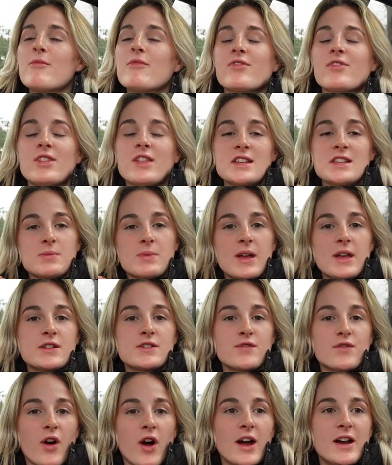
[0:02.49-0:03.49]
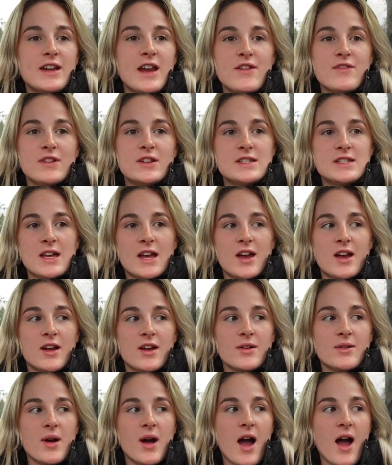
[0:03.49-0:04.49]
For this week's Friday
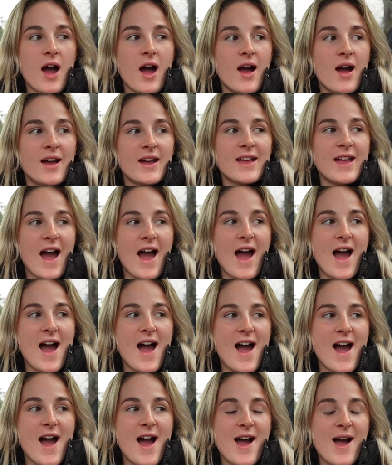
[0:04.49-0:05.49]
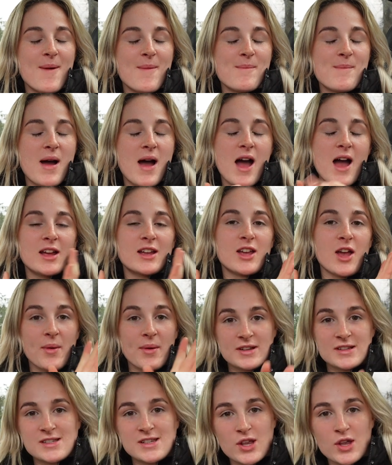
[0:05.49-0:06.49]
video, I am
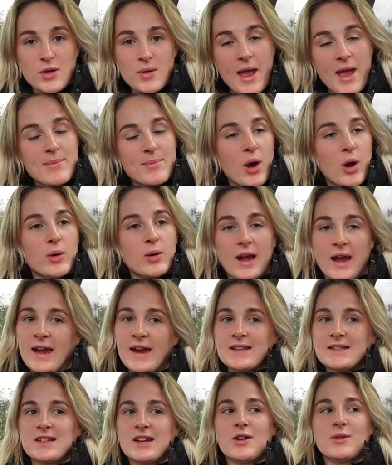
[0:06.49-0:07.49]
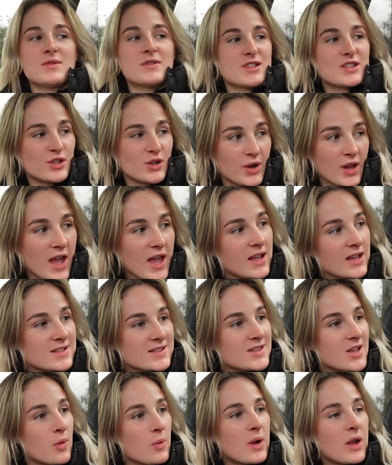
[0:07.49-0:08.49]
going to a pole clinic tonight with Sonic.
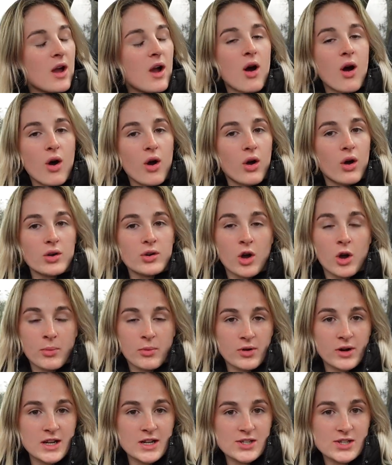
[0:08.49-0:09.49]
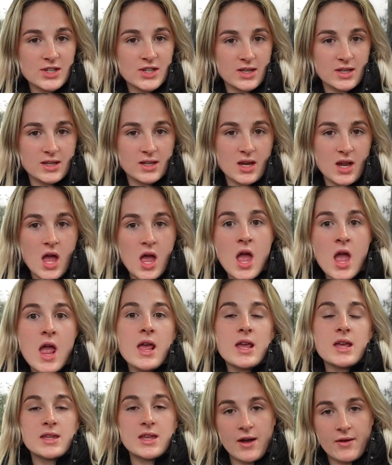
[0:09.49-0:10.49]
So we are on operation
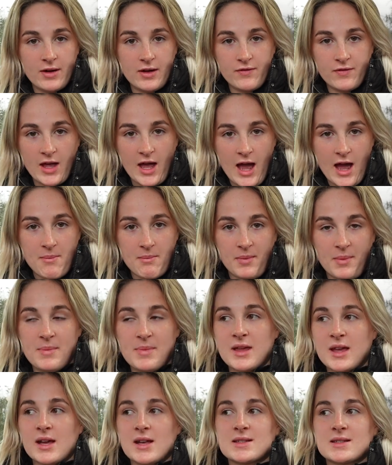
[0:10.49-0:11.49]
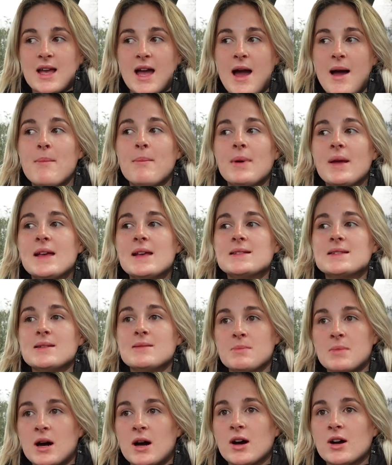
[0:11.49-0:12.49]
get ready for camp, because camp is
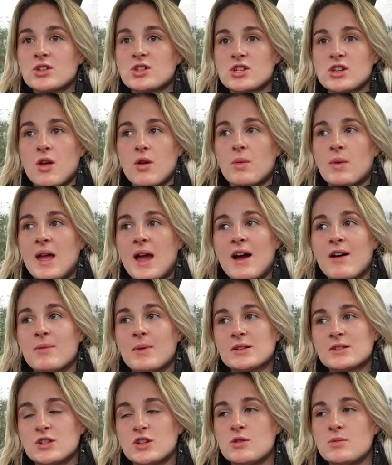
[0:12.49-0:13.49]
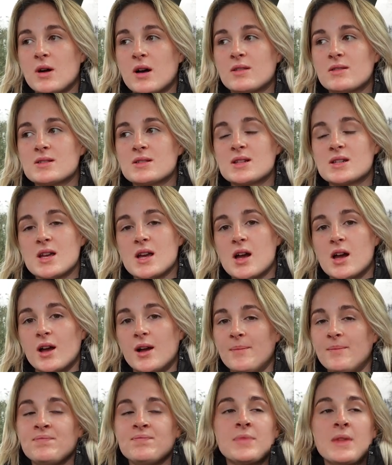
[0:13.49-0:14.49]
in March, so we have about 2 months
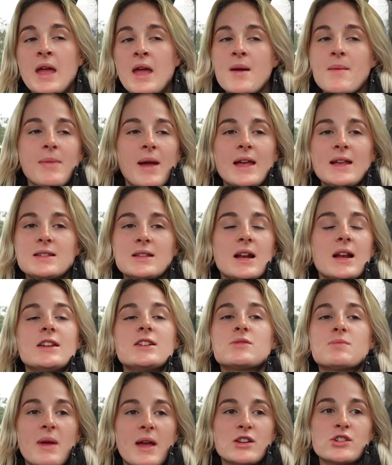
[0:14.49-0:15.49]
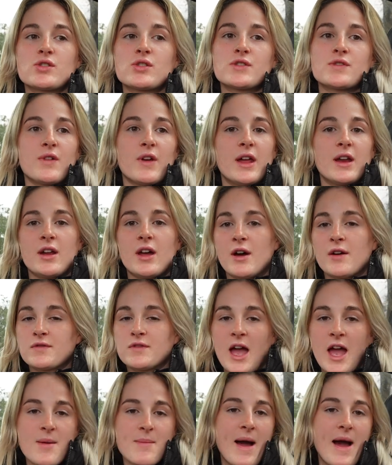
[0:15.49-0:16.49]
to basically just make sure he's fit enough,
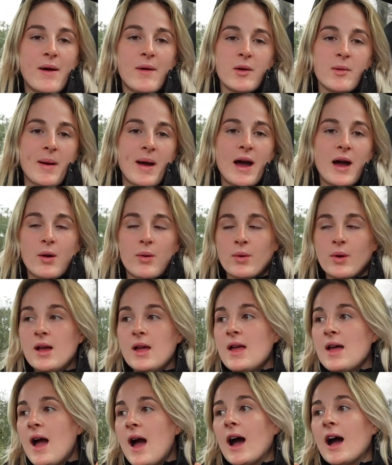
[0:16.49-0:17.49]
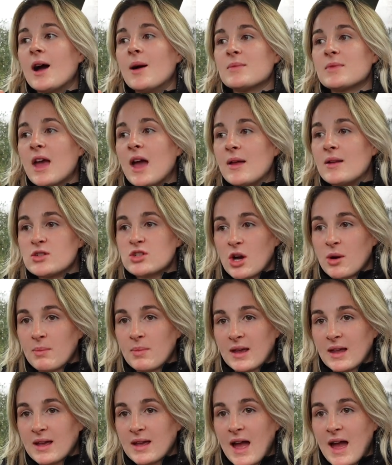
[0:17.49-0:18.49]
get him out and about, get him
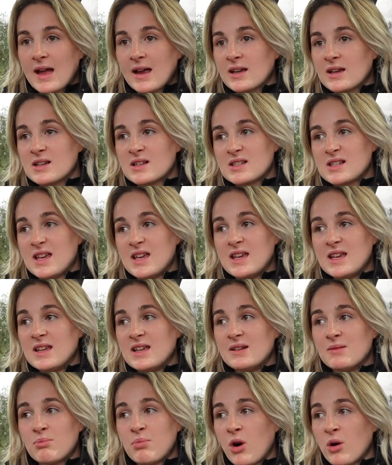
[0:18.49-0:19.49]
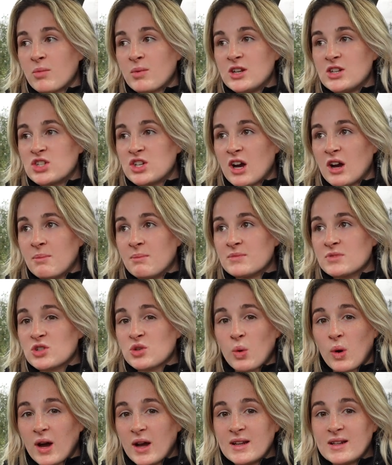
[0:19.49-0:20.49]
jumping again, because he probably jumped
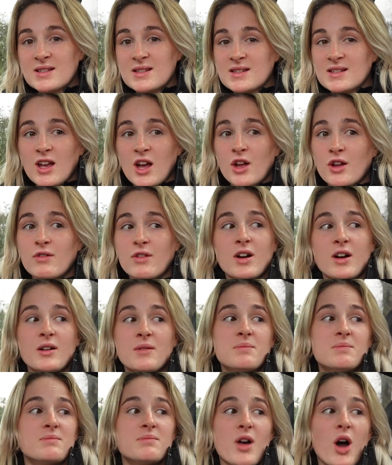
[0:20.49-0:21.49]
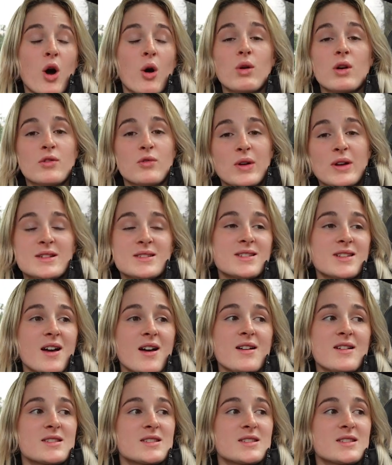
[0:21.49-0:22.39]
twice over the whole of winter.